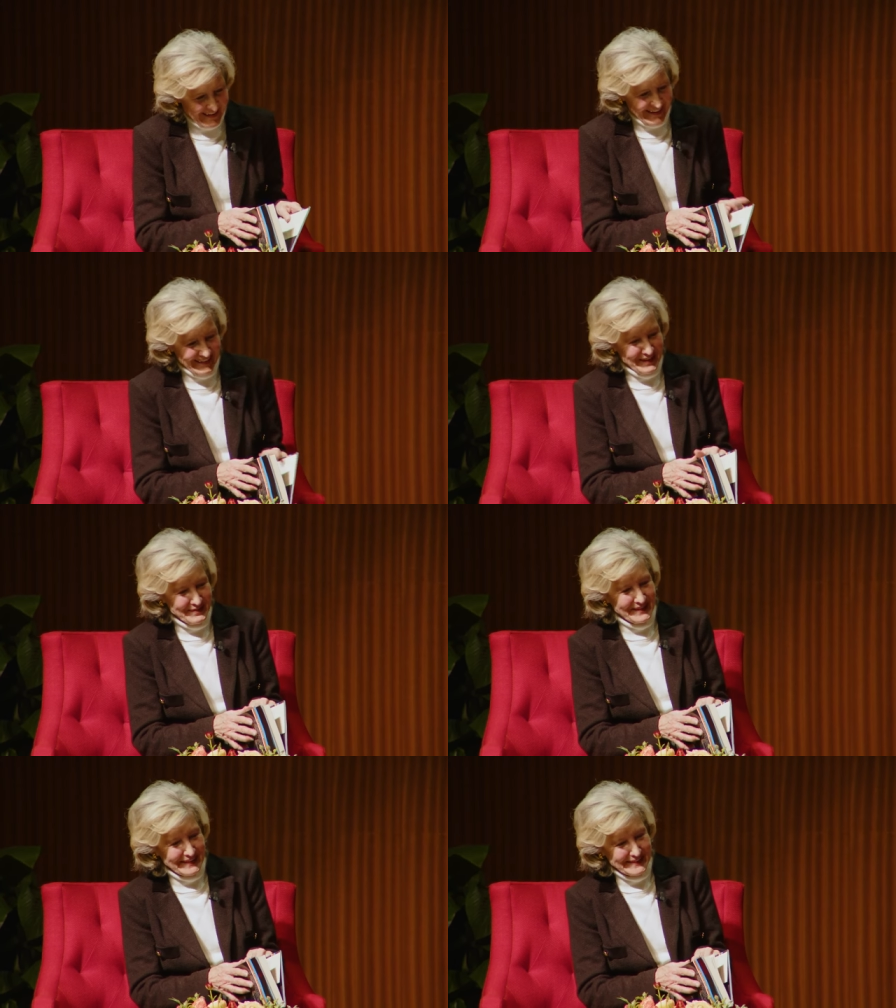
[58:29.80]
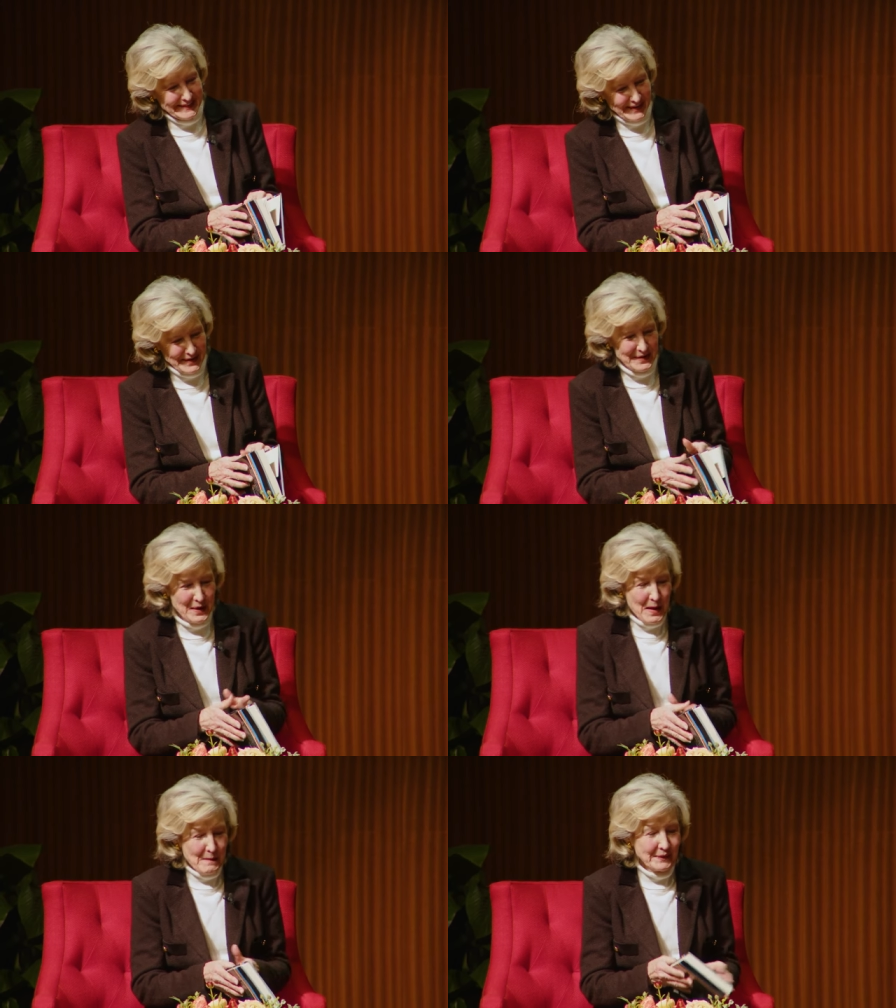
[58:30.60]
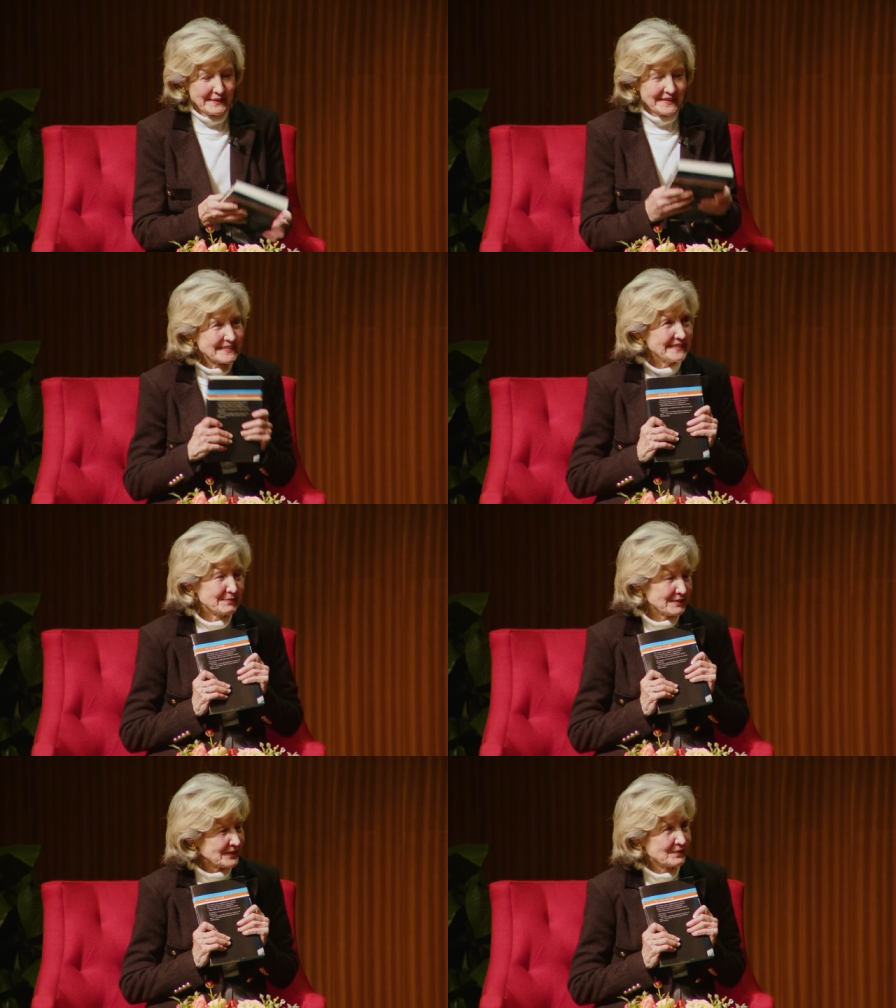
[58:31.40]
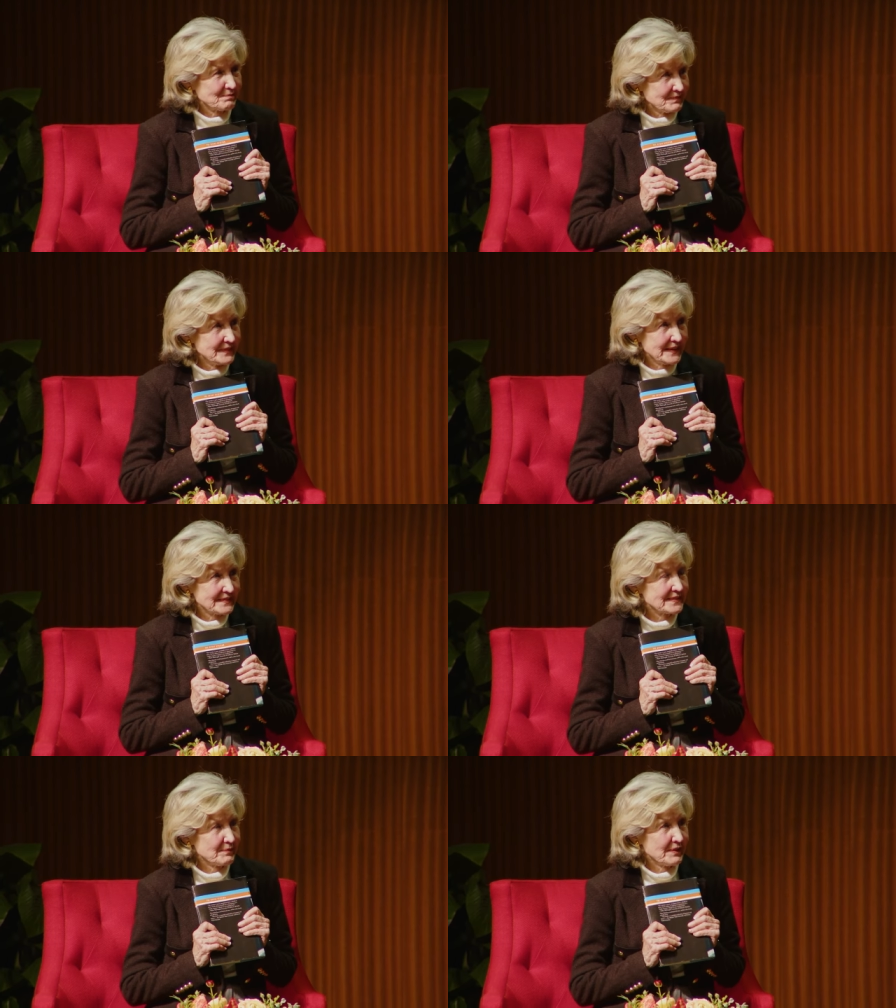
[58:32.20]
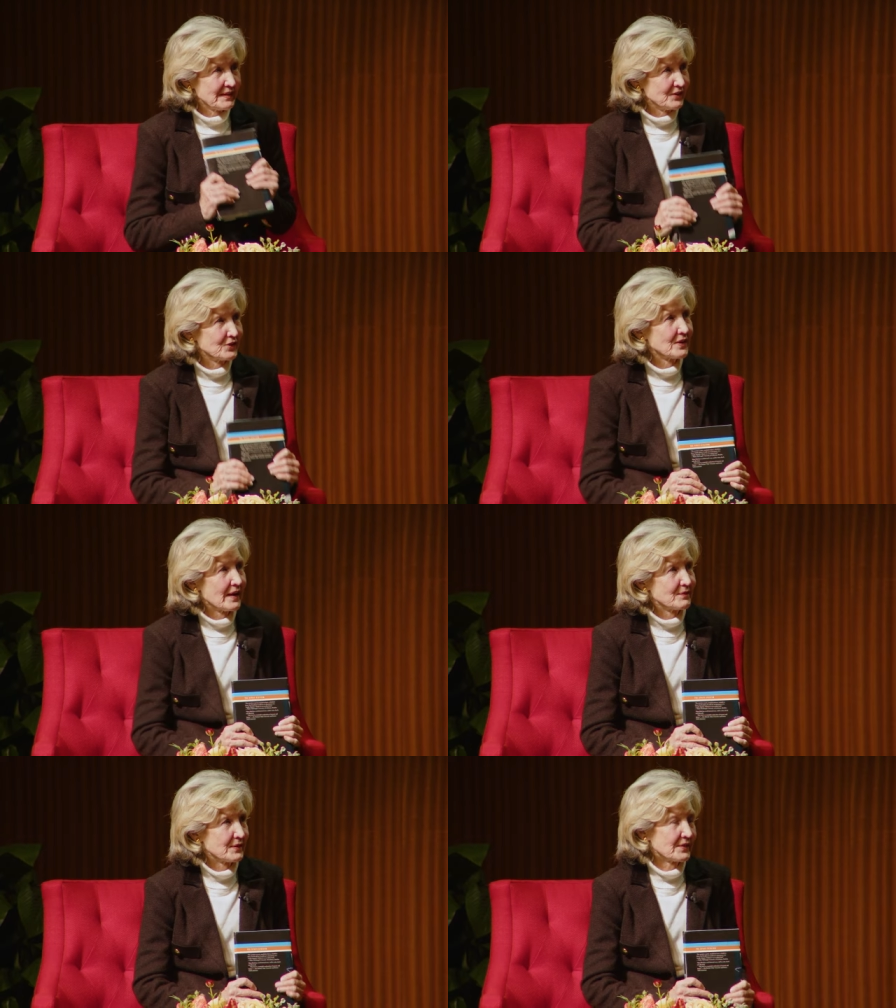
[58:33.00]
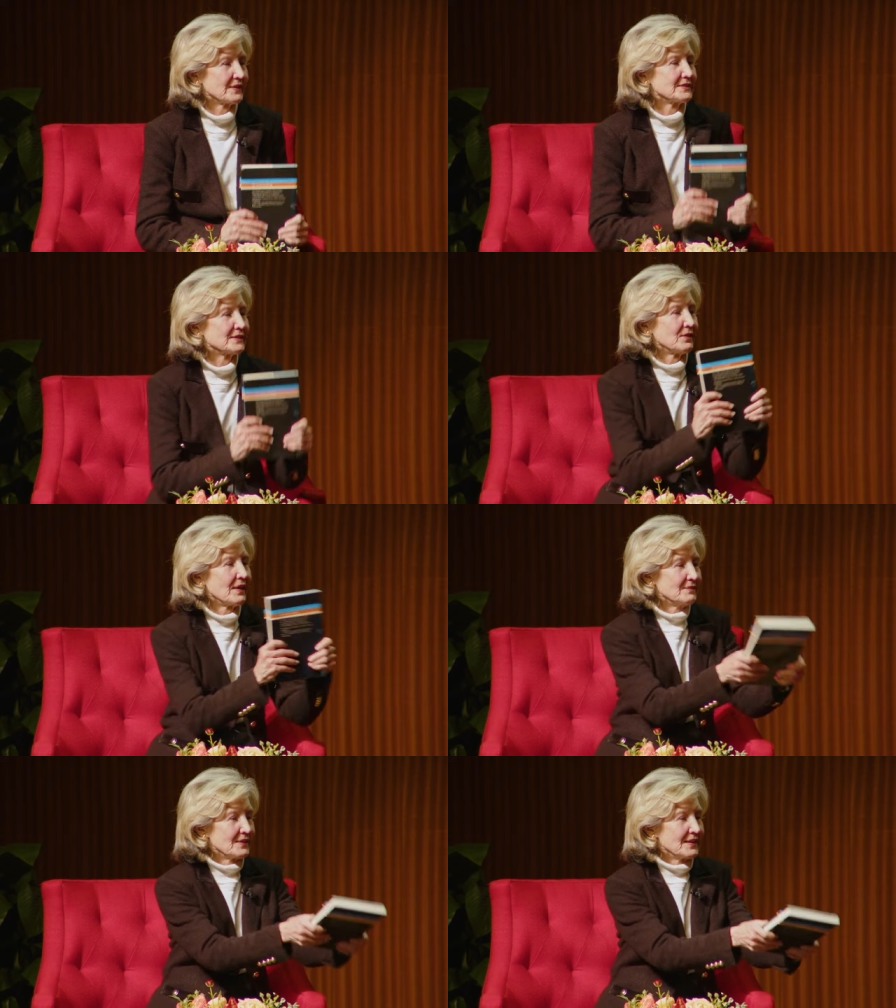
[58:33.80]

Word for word: I must say. But this needs to be in your library. So I'm